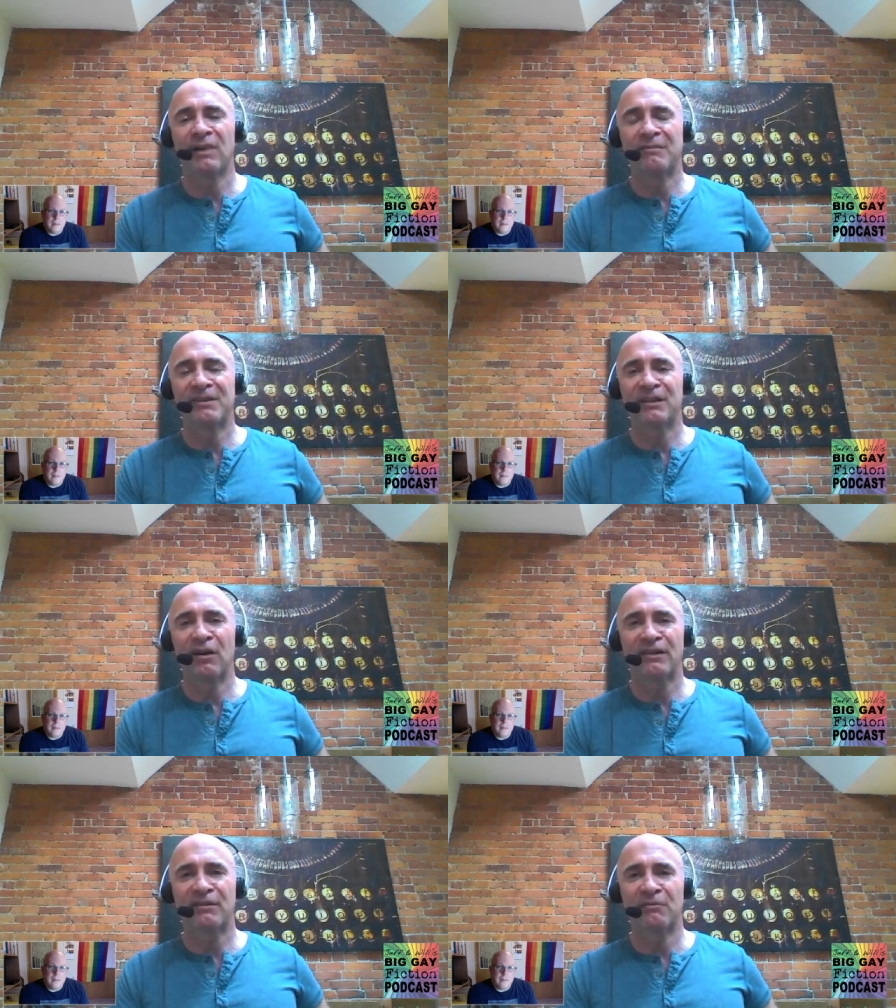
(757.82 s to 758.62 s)
obviously
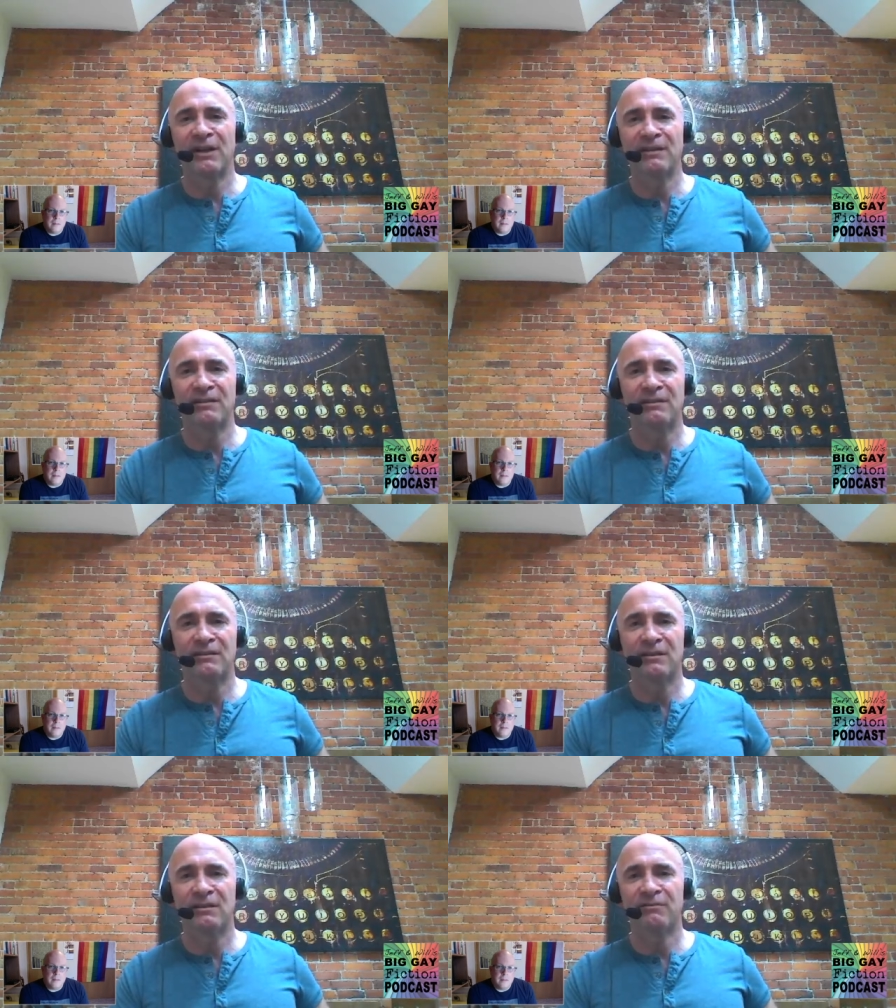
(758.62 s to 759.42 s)
also write
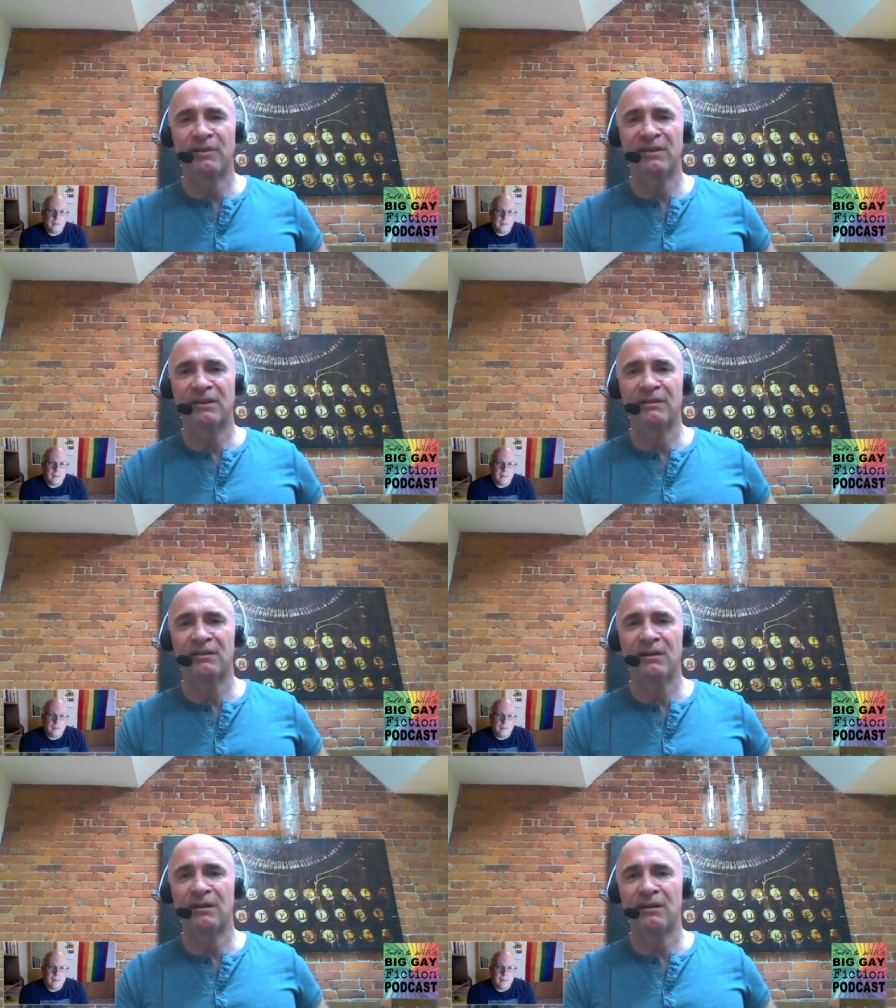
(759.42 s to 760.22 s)
in first and